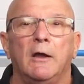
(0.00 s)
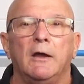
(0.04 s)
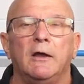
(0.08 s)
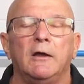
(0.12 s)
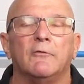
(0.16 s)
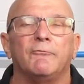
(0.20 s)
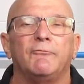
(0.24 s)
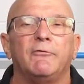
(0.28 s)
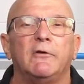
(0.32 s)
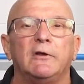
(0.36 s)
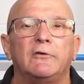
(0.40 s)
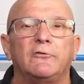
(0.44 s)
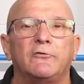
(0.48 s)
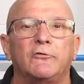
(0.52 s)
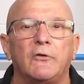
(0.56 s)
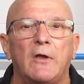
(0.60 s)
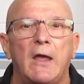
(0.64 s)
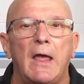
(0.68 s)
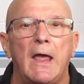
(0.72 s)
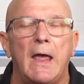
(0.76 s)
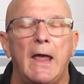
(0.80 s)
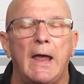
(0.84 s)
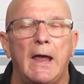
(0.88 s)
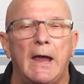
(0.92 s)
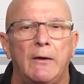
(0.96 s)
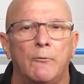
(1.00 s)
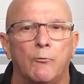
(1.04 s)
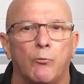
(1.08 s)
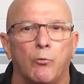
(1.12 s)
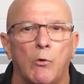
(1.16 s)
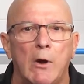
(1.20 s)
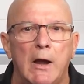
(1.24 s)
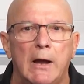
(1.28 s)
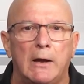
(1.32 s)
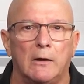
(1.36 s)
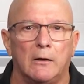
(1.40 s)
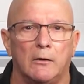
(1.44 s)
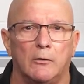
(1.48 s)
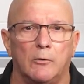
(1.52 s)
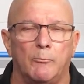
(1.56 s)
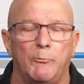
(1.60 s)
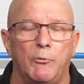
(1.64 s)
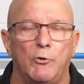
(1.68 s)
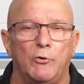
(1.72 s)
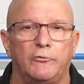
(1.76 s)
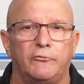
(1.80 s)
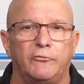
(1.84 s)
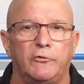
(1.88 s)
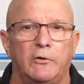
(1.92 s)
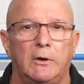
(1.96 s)
If it's a regular
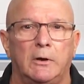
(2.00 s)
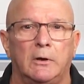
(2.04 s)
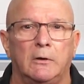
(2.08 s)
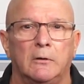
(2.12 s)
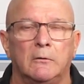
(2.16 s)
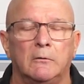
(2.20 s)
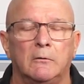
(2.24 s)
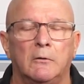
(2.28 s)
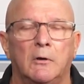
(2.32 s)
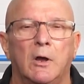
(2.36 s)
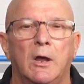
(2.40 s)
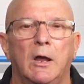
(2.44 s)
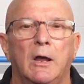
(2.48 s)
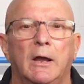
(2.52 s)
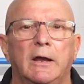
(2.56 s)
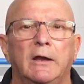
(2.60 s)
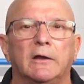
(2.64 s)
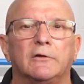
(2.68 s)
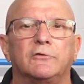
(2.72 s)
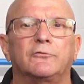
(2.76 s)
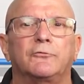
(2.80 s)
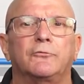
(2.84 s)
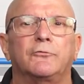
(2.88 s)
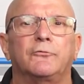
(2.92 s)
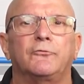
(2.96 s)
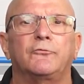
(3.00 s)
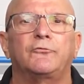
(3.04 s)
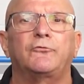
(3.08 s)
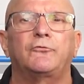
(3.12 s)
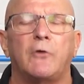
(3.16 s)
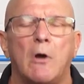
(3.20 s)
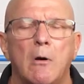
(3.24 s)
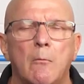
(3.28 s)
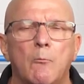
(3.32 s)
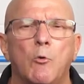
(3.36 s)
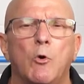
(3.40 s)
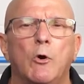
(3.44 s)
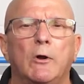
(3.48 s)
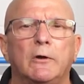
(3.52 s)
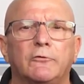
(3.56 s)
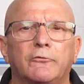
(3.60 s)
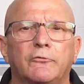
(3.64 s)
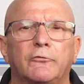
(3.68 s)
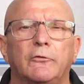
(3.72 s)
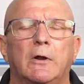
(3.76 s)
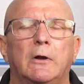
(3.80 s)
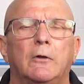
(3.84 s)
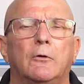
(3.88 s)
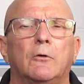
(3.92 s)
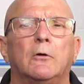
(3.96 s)
bushing, it's somewhat
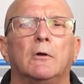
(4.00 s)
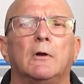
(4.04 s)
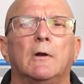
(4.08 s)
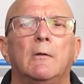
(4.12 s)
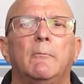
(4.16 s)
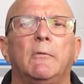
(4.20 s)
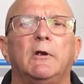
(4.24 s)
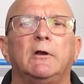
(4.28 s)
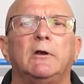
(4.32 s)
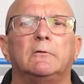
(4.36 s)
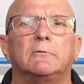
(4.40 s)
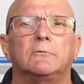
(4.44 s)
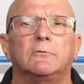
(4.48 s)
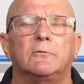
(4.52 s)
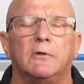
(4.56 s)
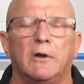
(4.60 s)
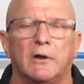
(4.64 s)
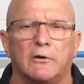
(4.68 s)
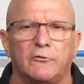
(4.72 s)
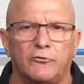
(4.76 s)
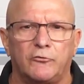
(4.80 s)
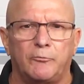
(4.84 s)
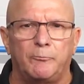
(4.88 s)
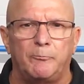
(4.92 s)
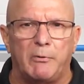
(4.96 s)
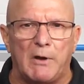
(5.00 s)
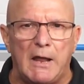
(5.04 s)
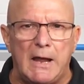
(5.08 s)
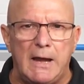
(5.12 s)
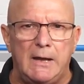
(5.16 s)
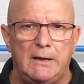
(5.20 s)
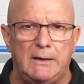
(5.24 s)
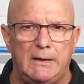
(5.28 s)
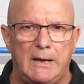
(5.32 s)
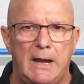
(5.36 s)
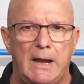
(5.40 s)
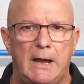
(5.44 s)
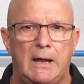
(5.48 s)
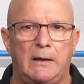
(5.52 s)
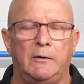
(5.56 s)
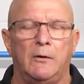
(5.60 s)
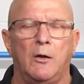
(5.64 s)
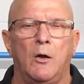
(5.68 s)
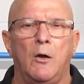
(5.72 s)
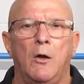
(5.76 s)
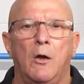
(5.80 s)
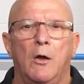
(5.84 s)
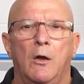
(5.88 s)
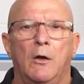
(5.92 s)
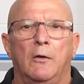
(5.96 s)
centered. And let me explain that.
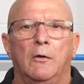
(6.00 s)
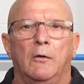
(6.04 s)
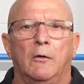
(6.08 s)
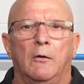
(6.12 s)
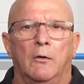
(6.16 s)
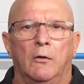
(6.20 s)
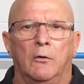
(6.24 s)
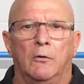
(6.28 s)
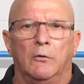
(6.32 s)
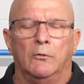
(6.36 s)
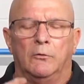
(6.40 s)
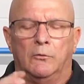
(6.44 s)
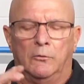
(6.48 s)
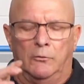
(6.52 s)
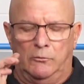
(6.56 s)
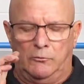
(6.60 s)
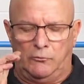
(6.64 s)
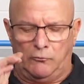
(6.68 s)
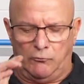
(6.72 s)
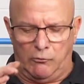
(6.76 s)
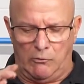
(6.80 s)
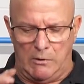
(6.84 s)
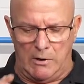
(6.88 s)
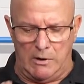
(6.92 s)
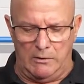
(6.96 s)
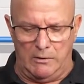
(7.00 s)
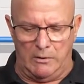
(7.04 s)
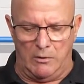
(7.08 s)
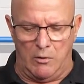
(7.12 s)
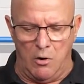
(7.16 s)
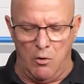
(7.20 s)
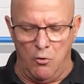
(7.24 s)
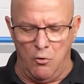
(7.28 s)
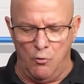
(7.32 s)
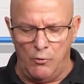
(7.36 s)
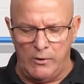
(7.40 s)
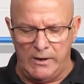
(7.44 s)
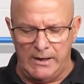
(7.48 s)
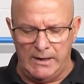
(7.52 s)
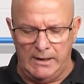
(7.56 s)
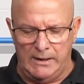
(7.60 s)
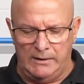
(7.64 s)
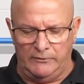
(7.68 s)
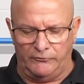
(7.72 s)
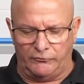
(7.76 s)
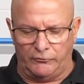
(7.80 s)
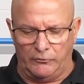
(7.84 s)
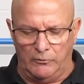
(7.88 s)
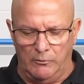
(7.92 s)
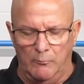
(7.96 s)

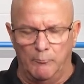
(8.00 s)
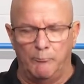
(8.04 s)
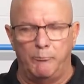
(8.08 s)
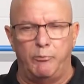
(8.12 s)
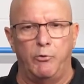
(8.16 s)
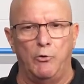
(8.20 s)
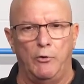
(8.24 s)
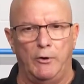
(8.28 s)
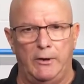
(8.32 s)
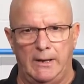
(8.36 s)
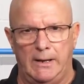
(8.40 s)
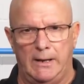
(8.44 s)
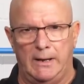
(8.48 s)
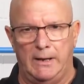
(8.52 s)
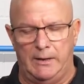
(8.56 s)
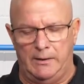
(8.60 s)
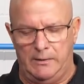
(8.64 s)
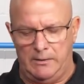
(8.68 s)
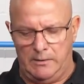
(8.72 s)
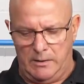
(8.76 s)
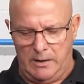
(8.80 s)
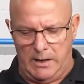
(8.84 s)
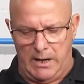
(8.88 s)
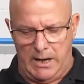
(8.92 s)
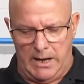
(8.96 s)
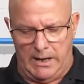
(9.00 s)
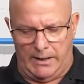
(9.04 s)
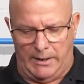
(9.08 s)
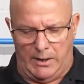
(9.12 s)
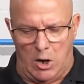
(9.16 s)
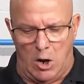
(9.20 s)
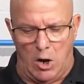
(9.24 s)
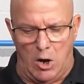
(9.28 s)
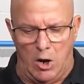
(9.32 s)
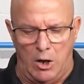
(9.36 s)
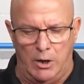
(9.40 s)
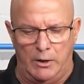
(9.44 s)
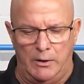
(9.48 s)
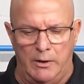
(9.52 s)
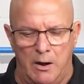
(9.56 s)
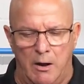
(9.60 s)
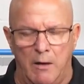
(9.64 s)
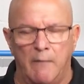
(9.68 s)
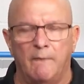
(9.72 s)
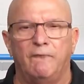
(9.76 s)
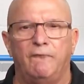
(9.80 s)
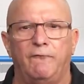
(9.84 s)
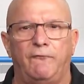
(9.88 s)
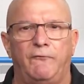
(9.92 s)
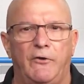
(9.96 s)
OEs put in an
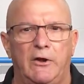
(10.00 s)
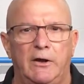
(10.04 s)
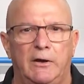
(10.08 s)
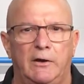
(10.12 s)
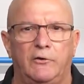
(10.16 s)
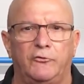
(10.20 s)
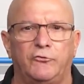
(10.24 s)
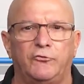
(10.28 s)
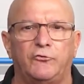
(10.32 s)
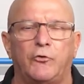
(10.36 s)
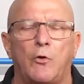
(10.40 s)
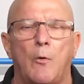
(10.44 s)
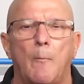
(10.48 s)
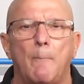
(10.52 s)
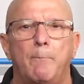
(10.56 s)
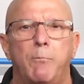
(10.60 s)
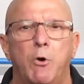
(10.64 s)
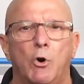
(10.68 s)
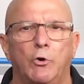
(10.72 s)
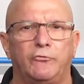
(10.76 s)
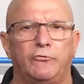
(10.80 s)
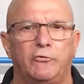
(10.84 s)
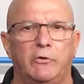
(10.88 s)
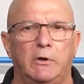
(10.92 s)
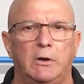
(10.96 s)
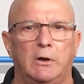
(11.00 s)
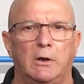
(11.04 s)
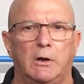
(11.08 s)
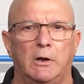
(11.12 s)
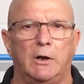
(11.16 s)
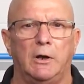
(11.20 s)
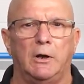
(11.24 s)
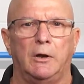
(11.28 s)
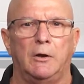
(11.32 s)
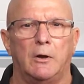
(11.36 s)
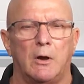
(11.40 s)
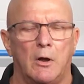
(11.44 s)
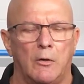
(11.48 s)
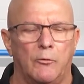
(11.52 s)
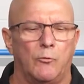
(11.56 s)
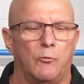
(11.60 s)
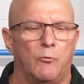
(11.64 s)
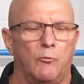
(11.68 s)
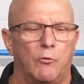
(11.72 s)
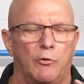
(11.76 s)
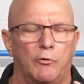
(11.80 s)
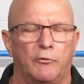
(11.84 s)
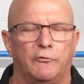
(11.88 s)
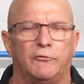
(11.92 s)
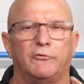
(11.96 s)
unfinished bushing. And in other
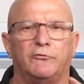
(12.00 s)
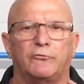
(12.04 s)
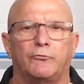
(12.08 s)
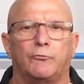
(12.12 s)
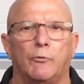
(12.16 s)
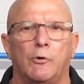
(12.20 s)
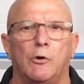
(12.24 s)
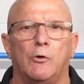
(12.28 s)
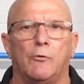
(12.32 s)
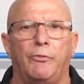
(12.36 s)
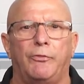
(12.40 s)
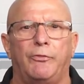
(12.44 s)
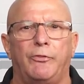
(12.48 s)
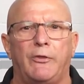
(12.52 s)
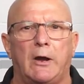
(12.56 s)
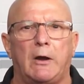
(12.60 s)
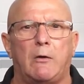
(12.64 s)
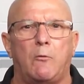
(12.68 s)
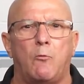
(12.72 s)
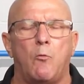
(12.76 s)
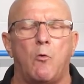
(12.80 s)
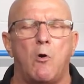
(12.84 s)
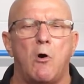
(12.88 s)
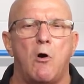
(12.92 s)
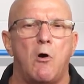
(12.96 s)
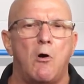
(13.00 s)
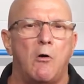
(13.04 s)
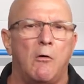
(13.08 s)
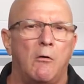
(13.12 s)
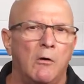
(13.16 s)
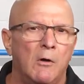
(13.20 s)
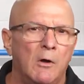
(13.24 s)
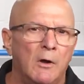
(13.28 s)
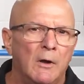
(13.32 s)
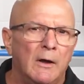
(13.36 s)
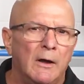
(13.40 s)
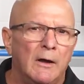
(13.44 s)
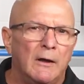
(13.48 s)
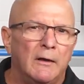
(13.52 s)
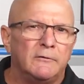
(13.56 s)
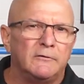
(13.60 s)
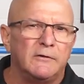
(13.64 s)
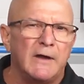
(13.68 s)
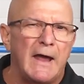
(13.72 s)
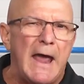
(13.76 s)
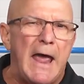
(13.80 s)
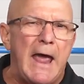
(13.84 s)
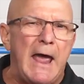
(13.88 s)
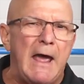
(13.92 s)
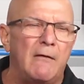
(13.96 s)
words, it's real thick wall.
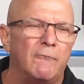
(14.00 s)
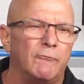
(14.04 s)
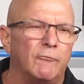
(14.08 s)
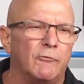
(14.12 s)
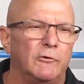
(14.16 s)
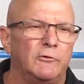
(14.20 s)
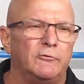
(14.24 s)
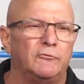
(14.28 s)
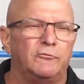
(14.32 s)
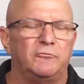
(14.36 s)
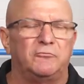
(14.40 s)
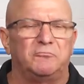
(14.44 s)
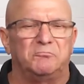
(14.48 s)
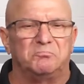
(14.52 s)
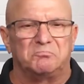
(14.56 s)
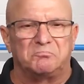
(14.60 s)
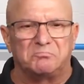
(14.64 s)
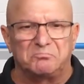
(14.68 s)
The average